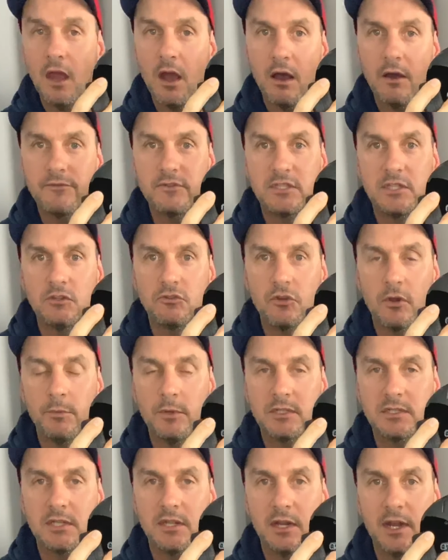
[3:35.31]
obviously trim
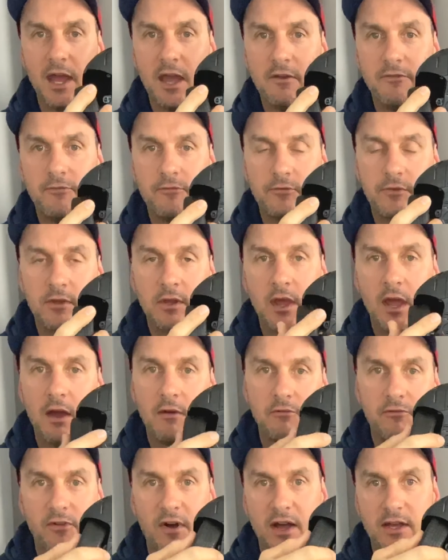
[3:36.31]
it to the left,
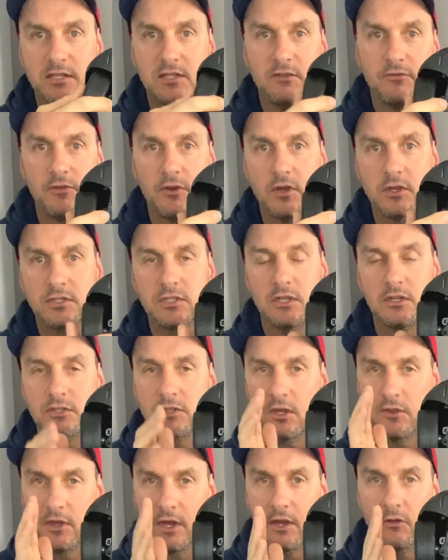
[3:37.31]
and vice versa,
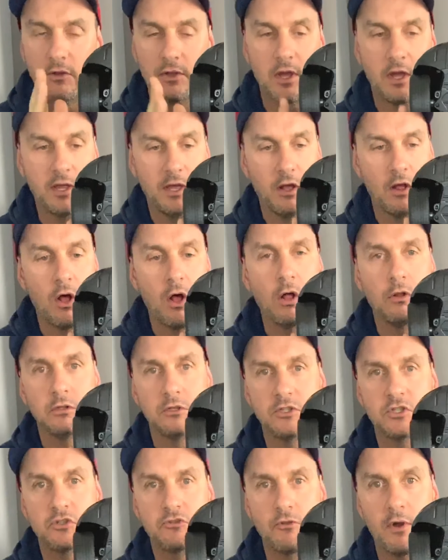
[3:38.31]
so that it'll
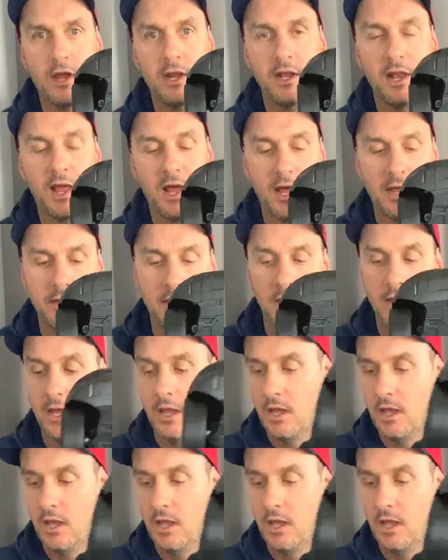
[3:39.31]
hold a straight line.